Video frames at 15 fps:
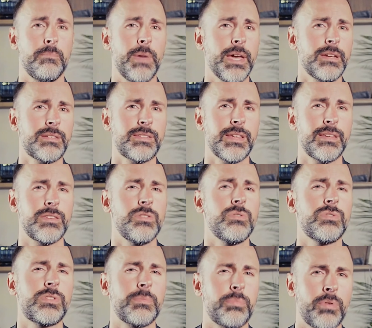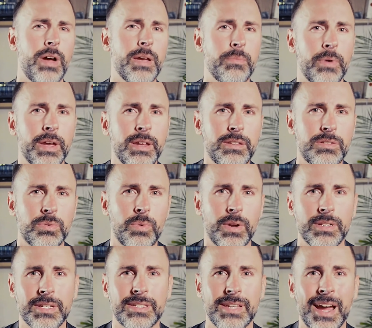Banks then use the prime rate
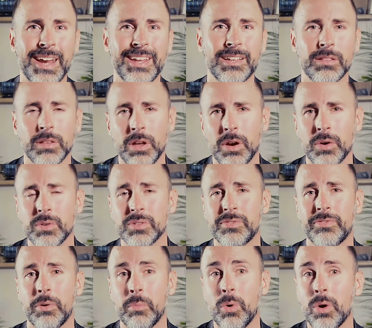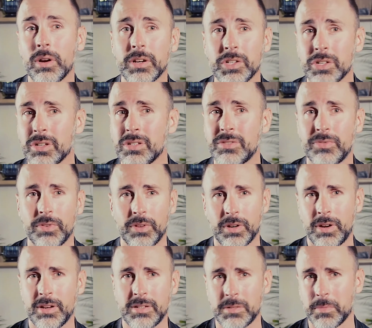when designing loans for mortgages for their
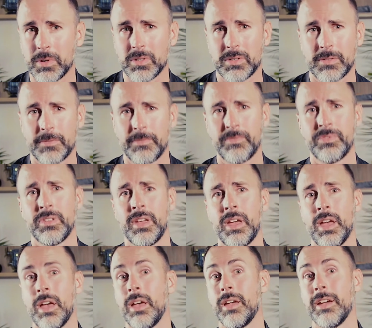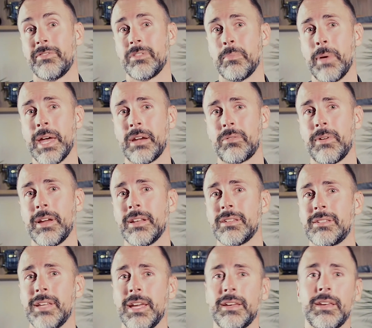customers. If the bank rate is
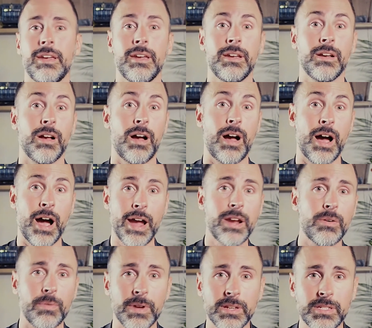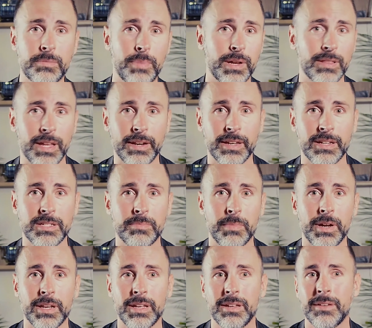taking a higher risk by lending us
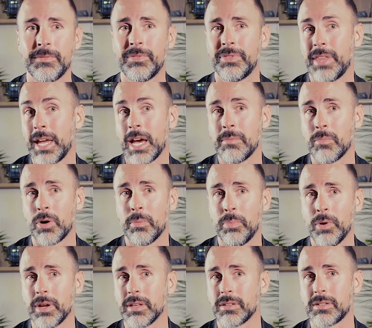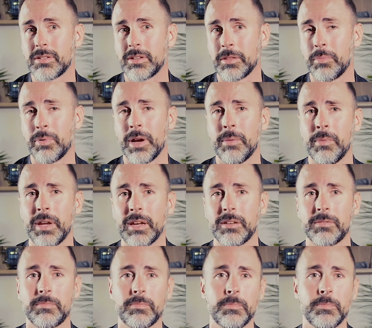money, they add more points to the prime rate.